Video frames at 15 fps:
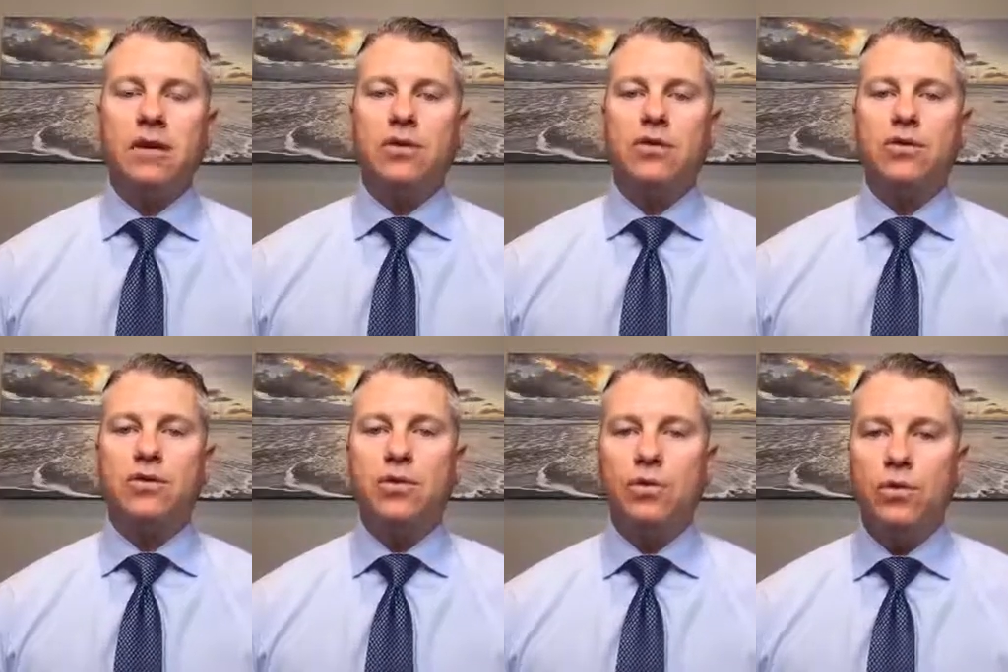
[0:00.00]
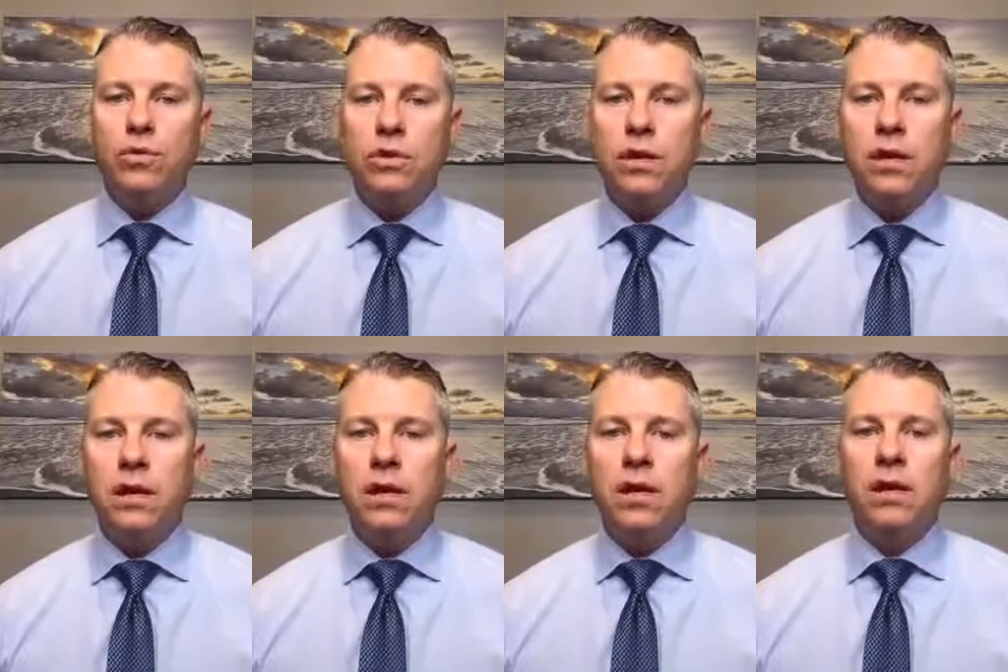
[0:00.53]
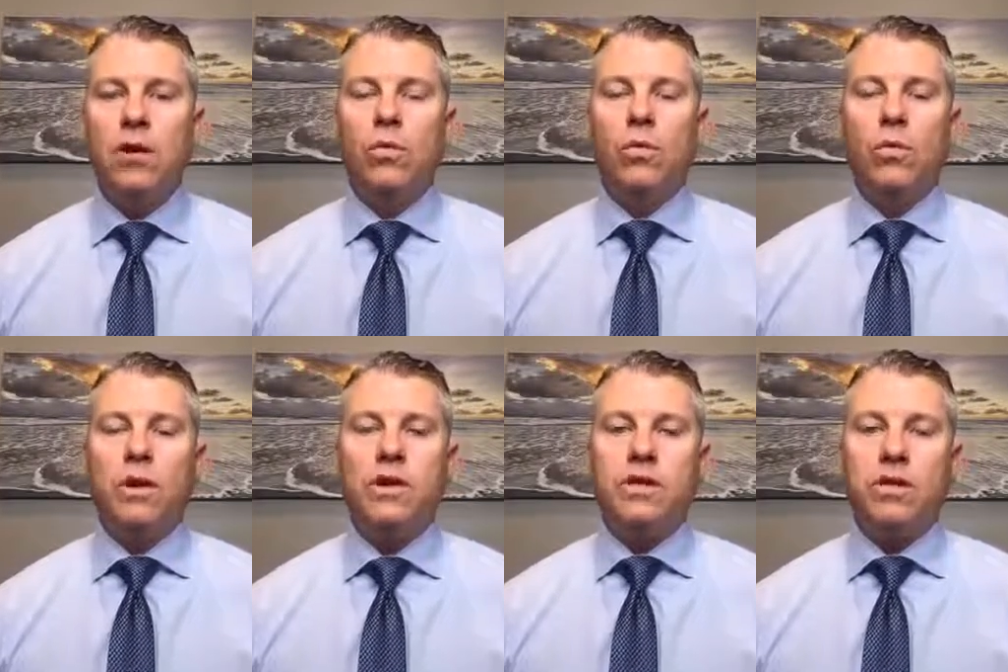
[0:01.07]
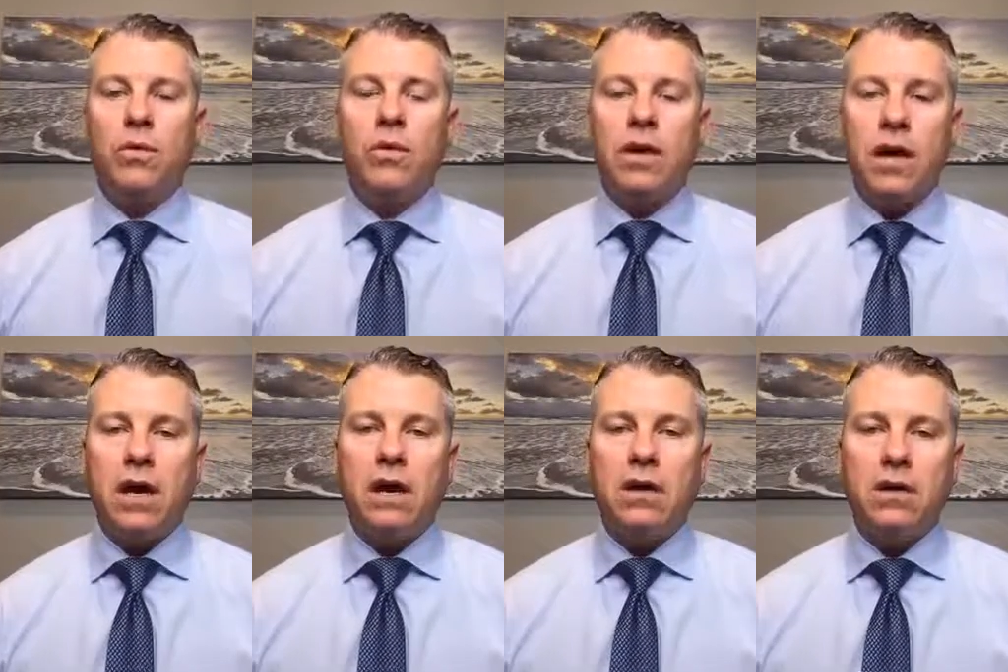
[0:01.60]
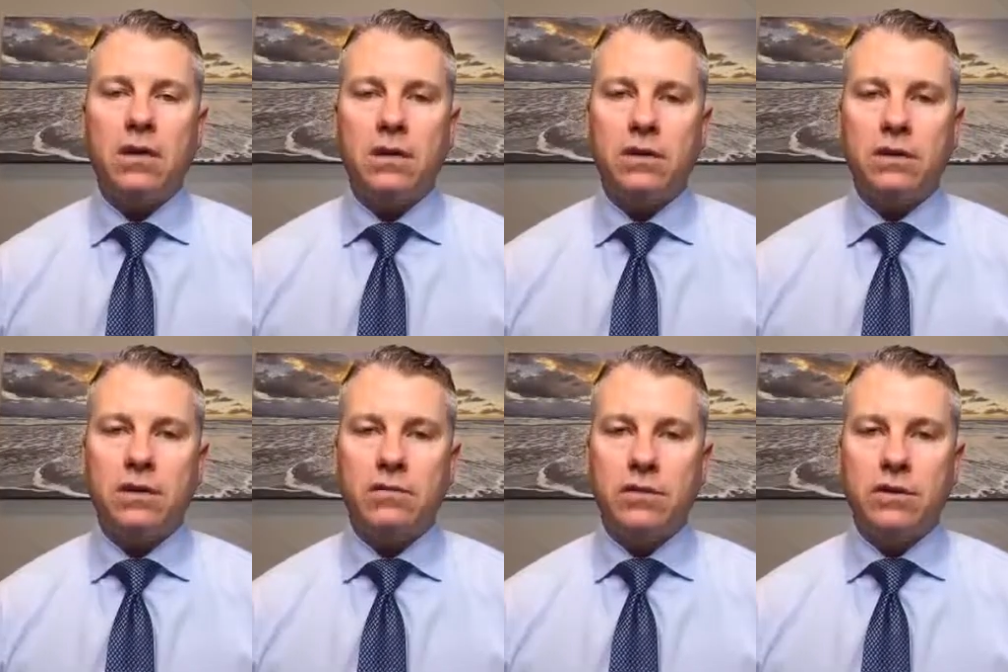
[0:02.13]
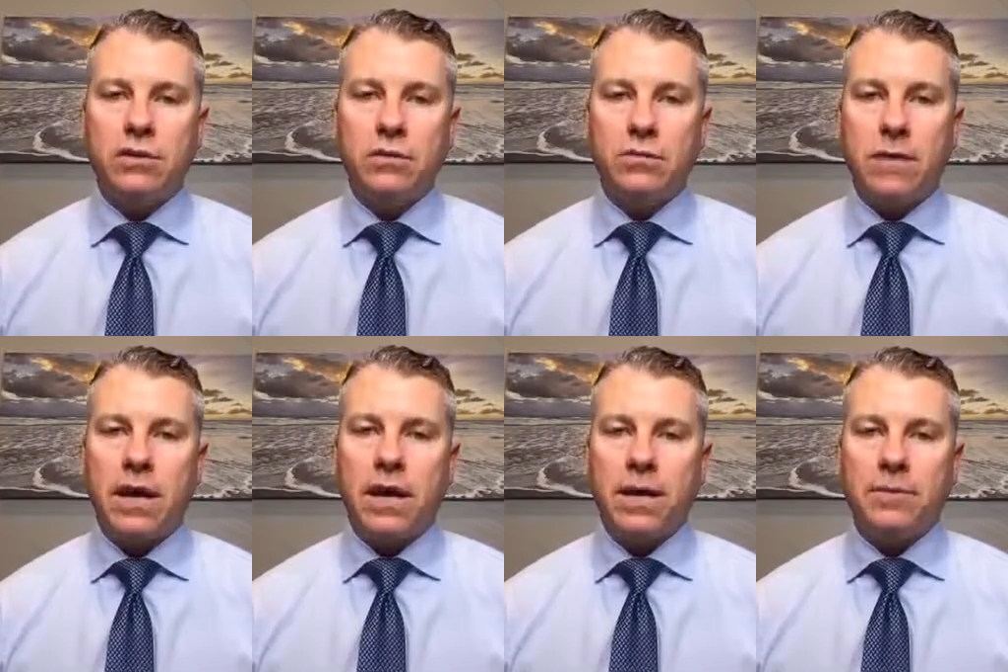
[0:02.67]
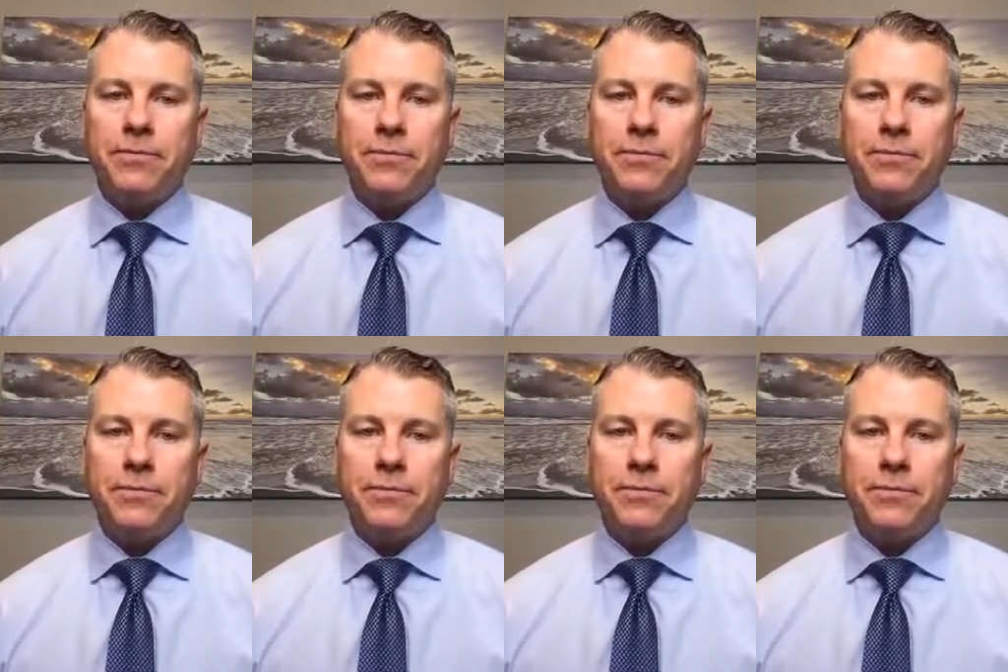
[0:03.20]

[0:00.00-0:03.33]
truly what is going on in this individual's body.